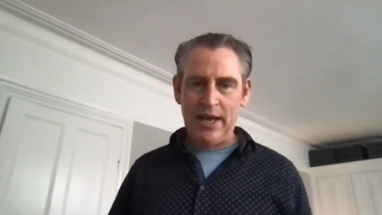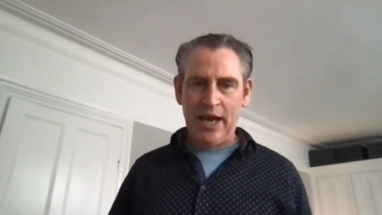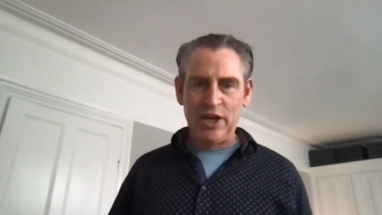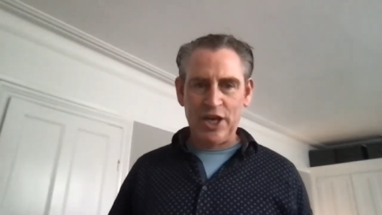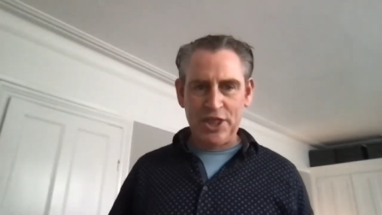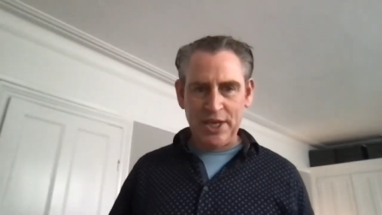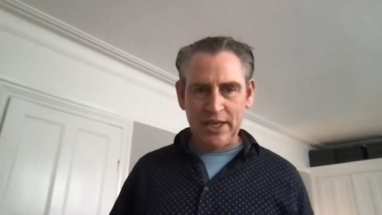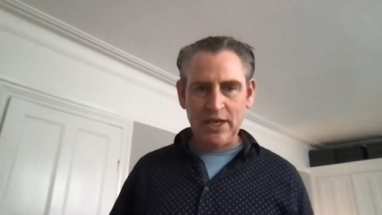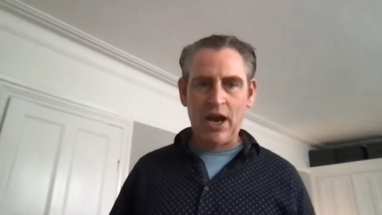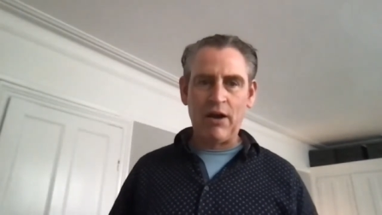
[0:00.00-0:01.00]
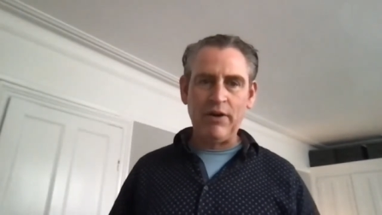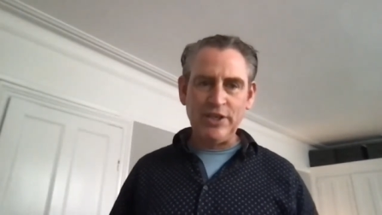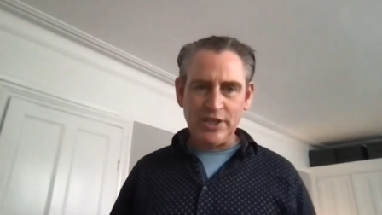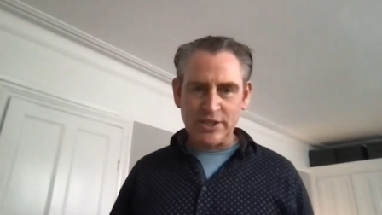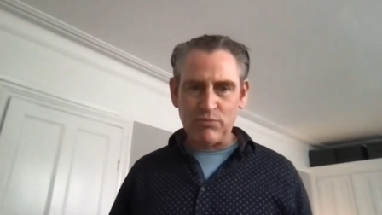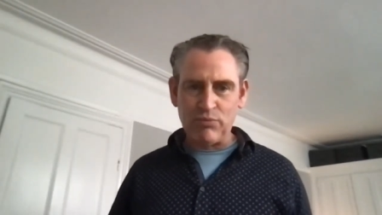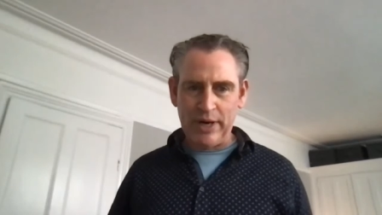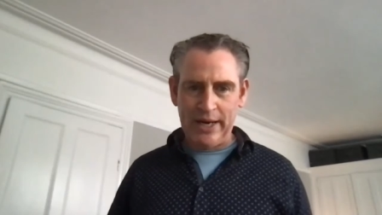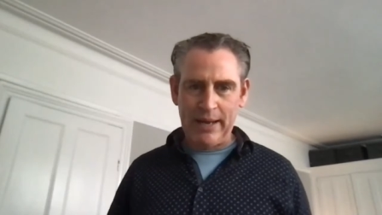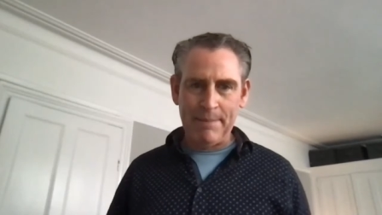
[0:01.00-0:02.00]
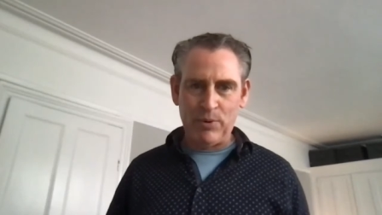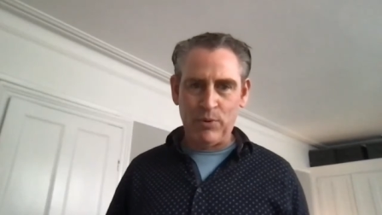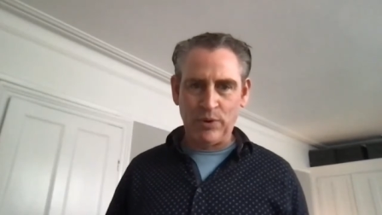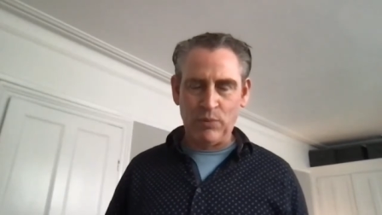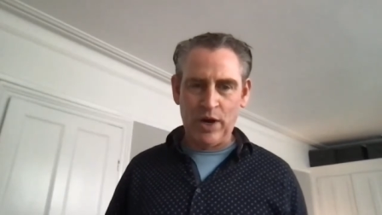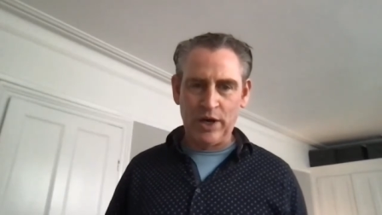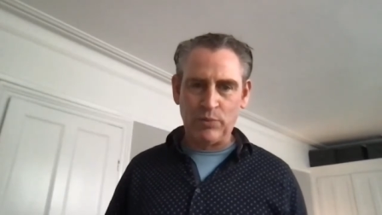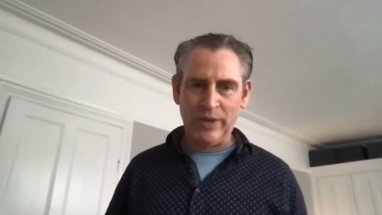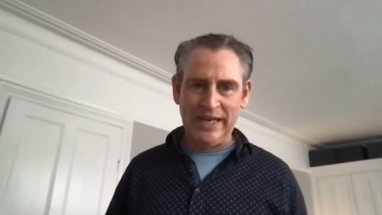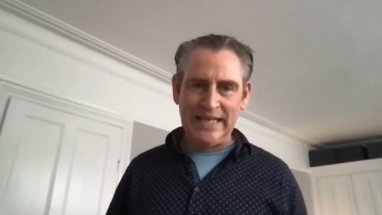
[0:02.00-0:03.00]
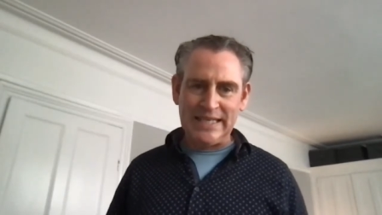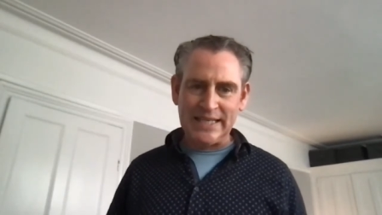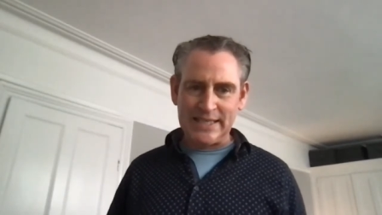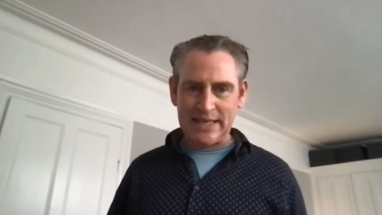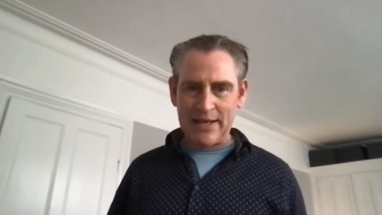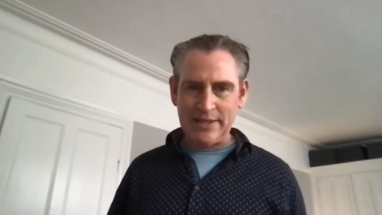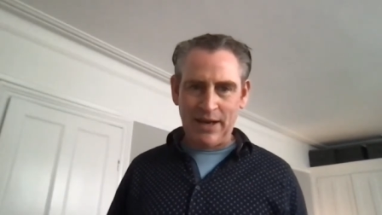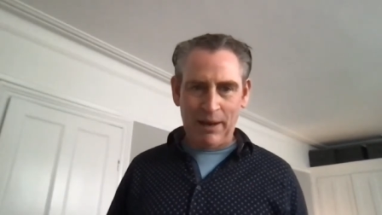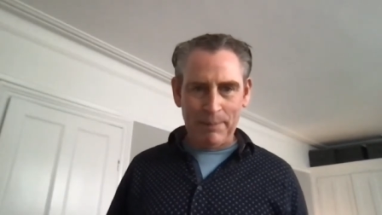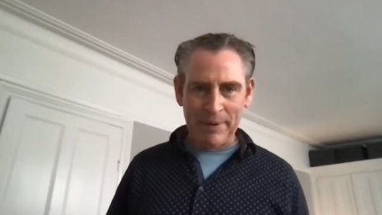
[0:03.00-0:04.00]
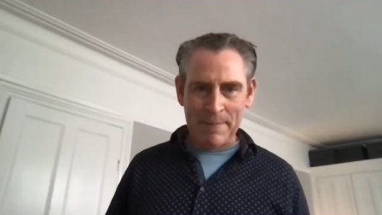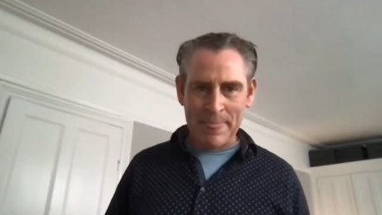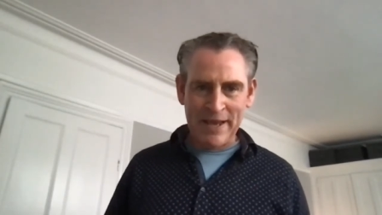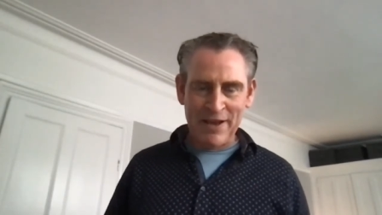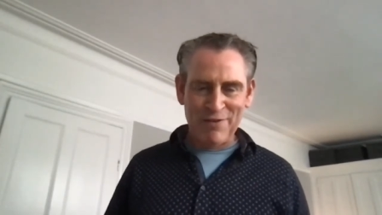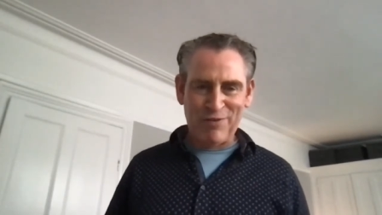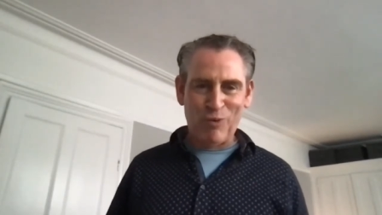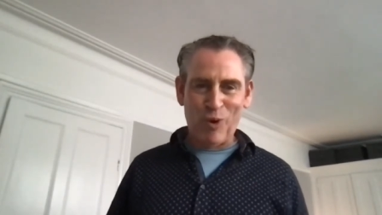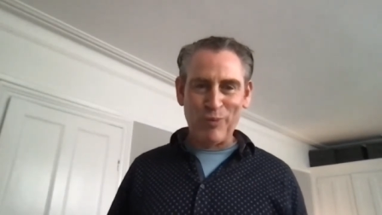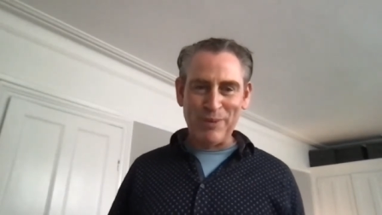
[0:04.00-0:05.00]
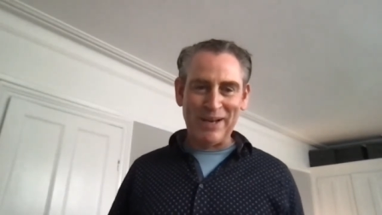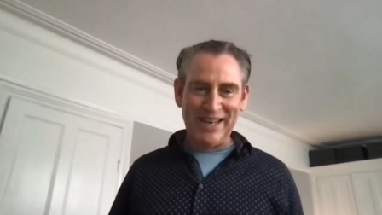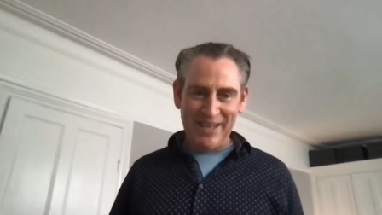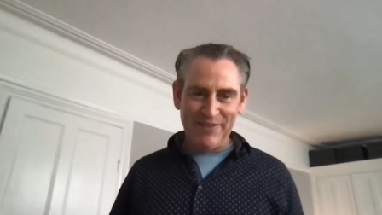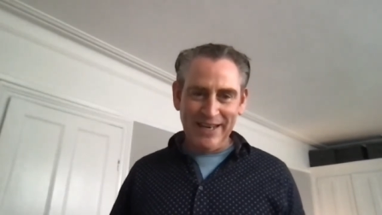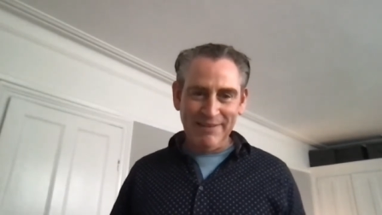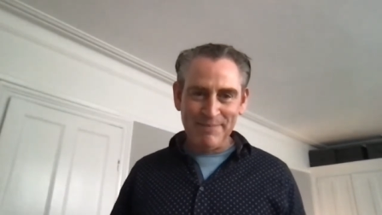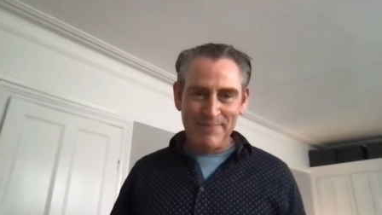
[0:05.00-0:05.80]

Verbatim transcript: And I think courage is a really important word. We need to stand up for what we believe in.